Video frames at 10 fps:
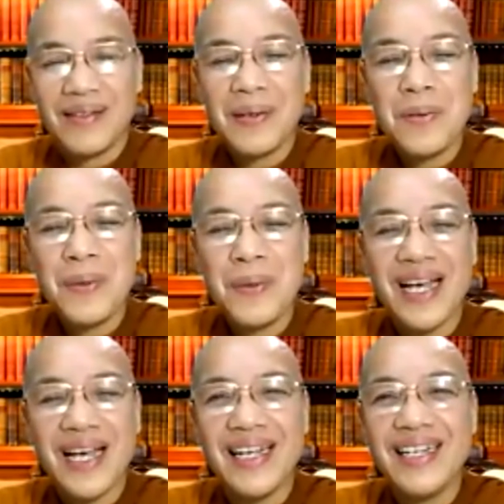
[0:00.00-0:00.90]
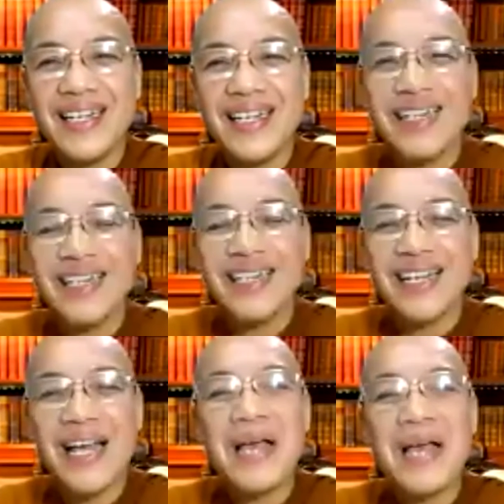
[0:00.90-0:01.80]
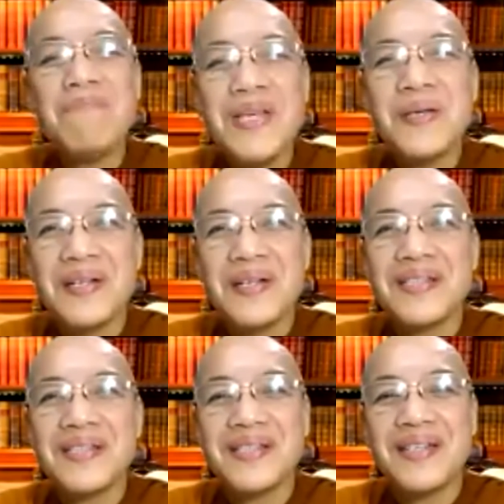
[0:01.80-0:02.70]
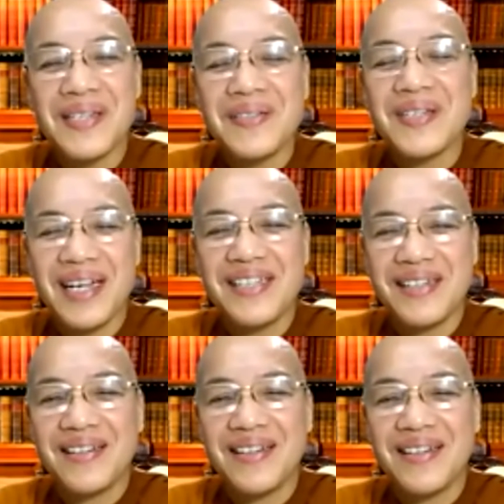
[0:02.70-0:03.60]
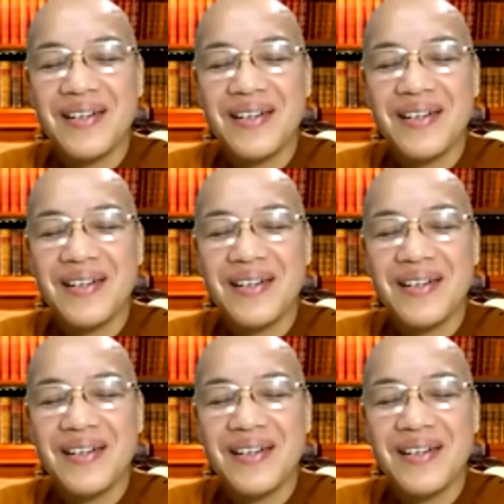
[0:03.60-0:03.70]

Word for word: So we are in an ambiguous uh, situation.